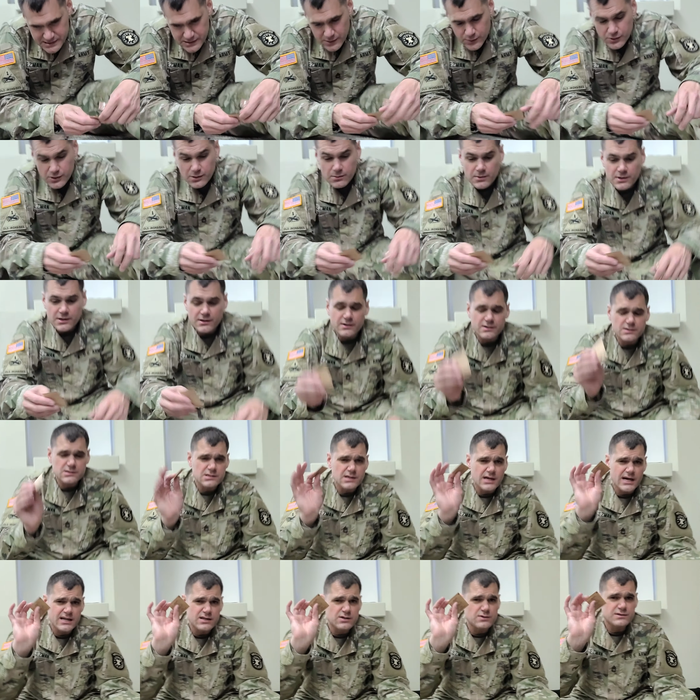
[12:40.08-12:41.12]
sodium in there,
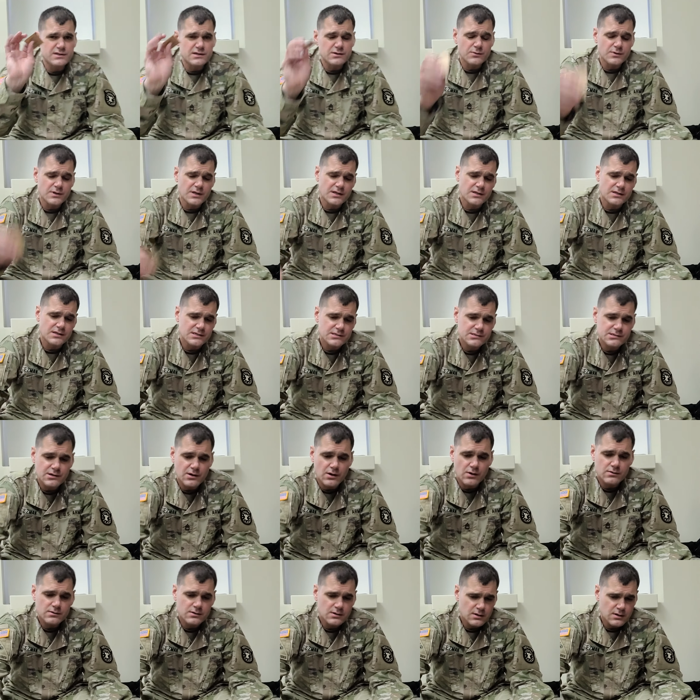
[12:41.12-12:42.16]
so I don't think we need this
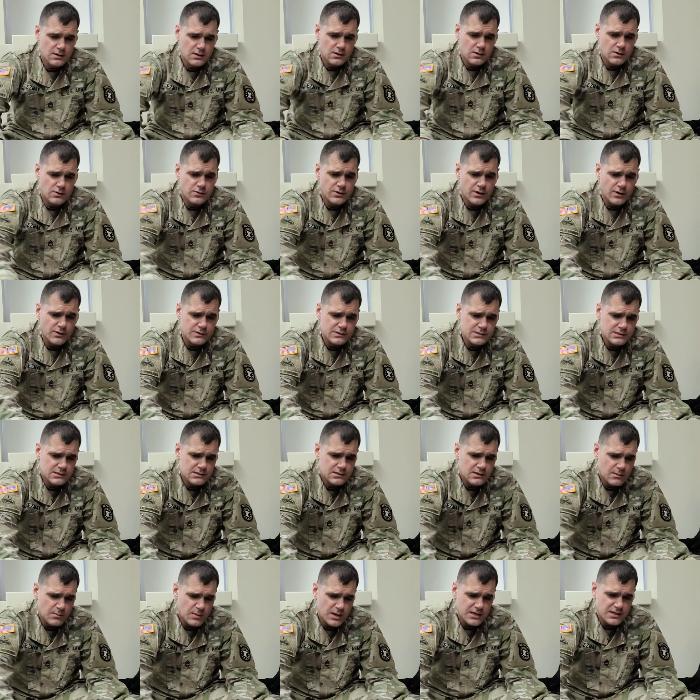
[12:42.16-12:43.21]
salt. Who knows?
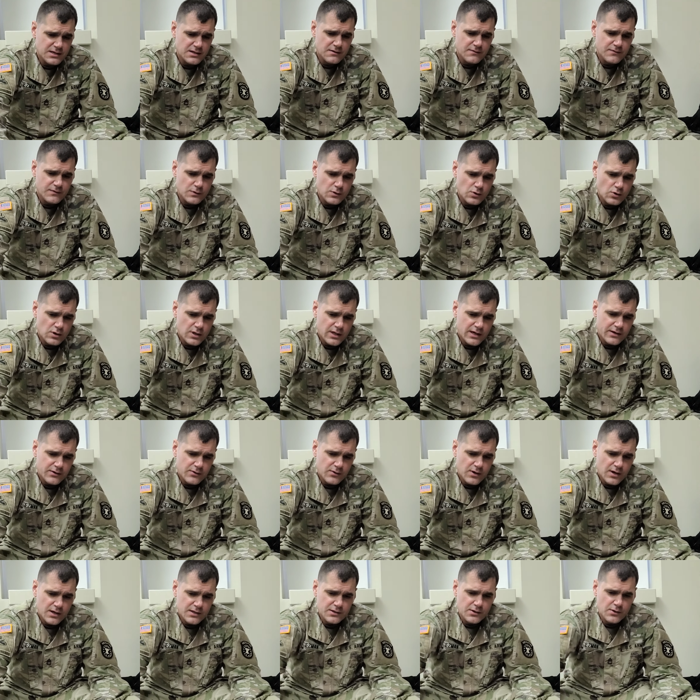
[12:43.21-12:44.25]
I might need it for a little
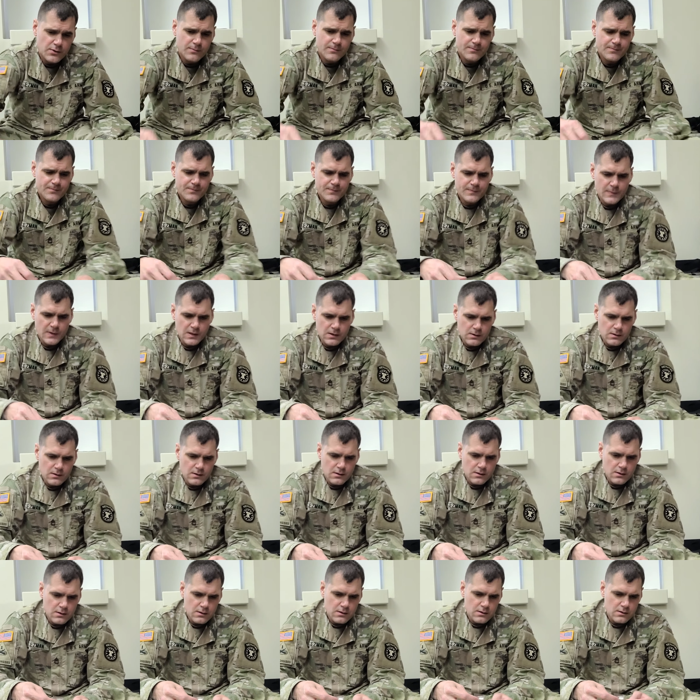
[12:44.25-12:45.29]
later on, though.
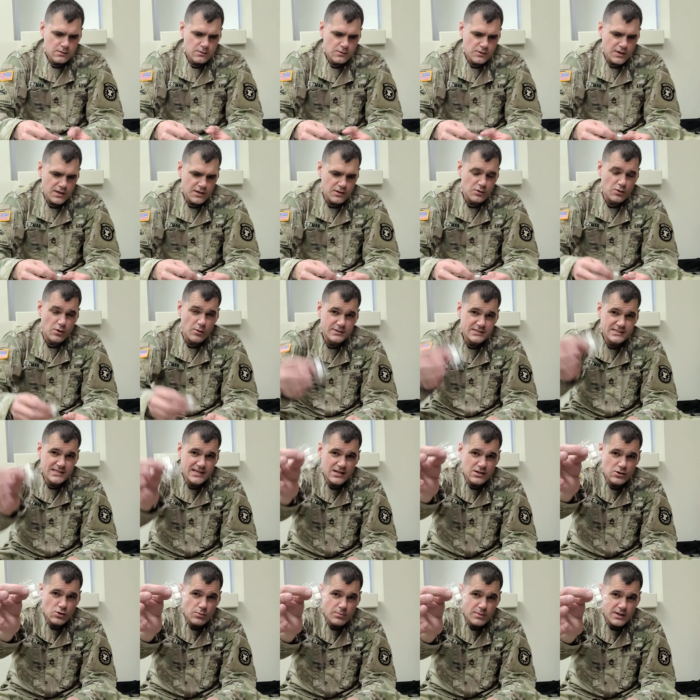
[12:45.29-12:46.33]
You always get
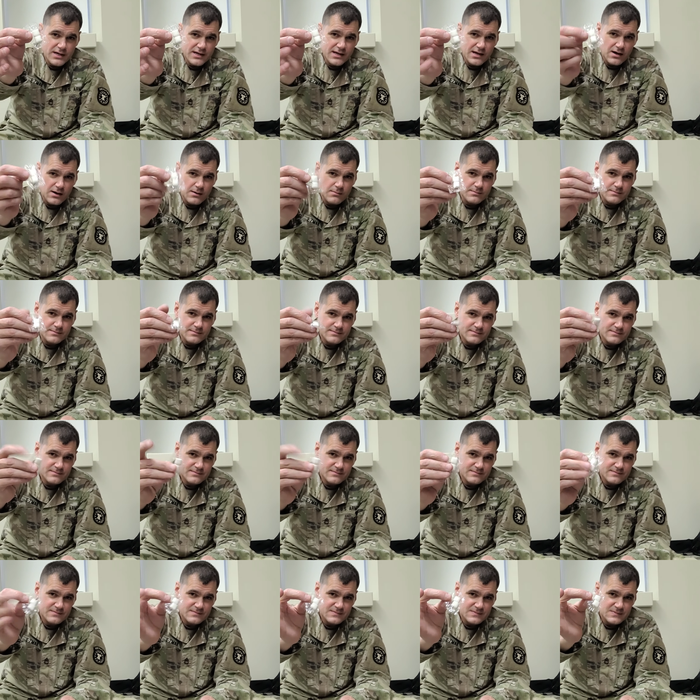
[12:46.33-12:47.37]
a little bit of gum.
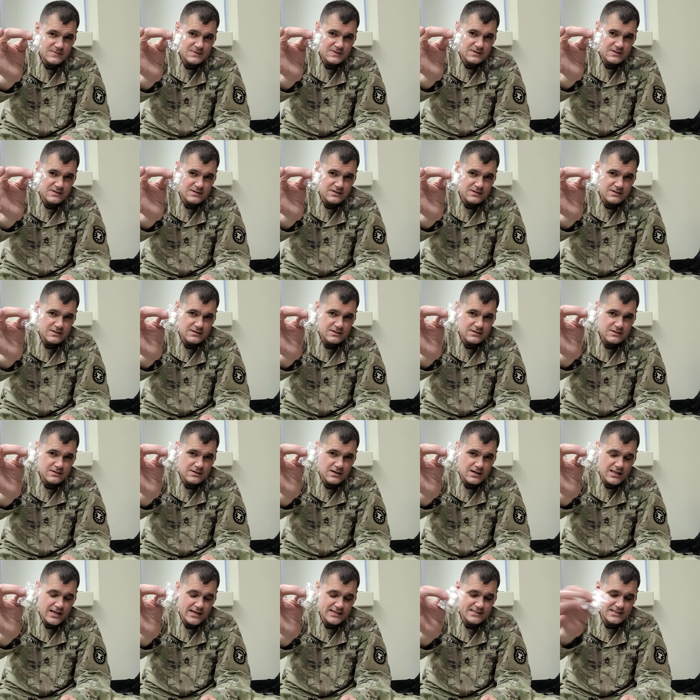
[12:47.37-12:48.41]

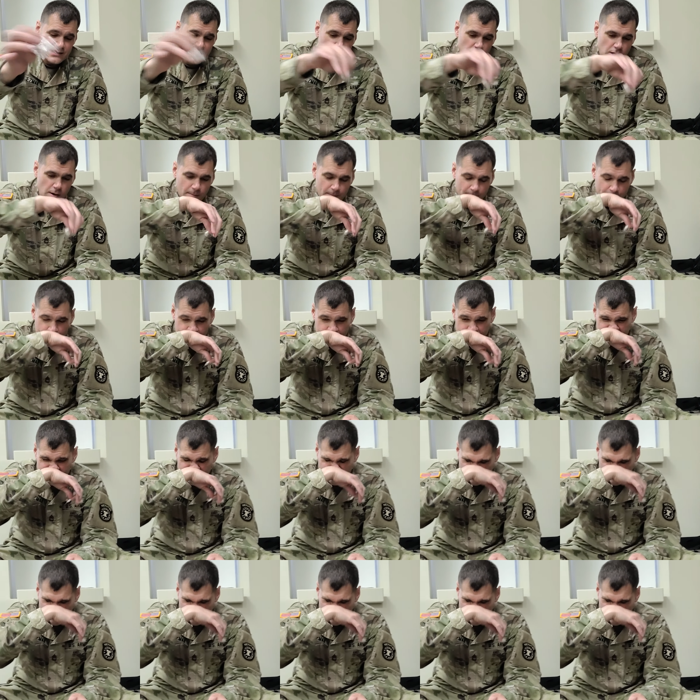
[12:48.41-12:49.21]
I like the gum.